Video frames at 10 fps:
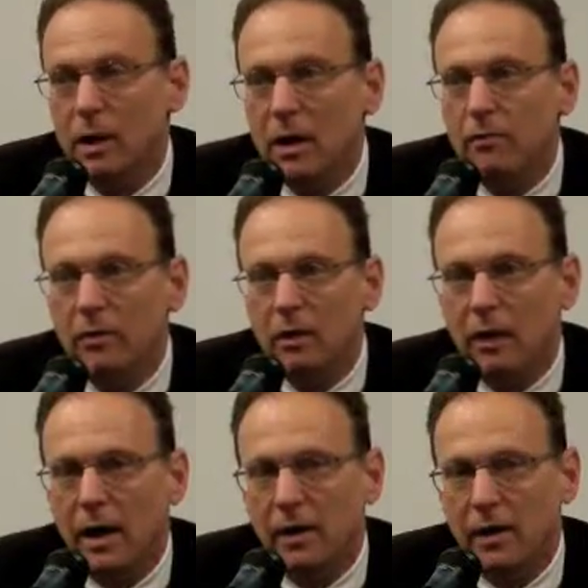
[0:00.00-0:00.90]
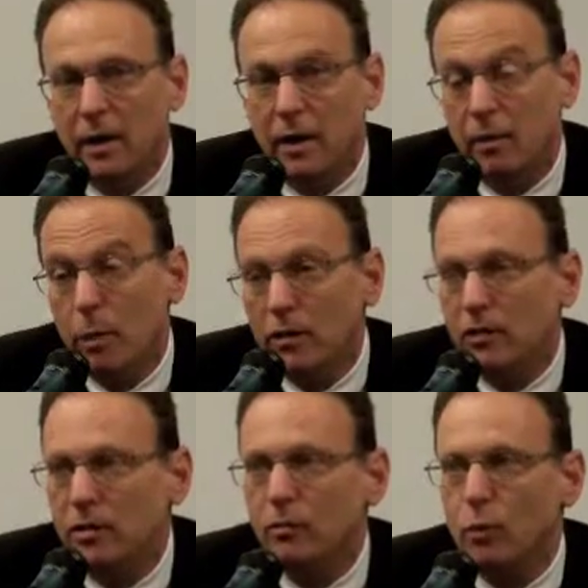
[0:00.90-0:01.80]
meaningful and in a
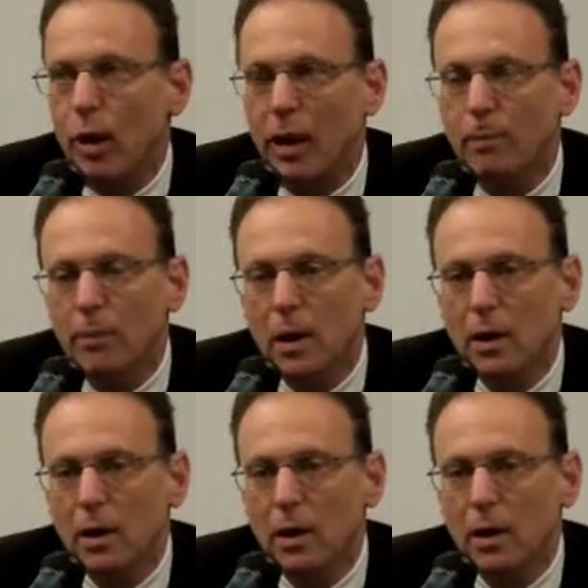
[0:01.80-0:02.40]
positive way.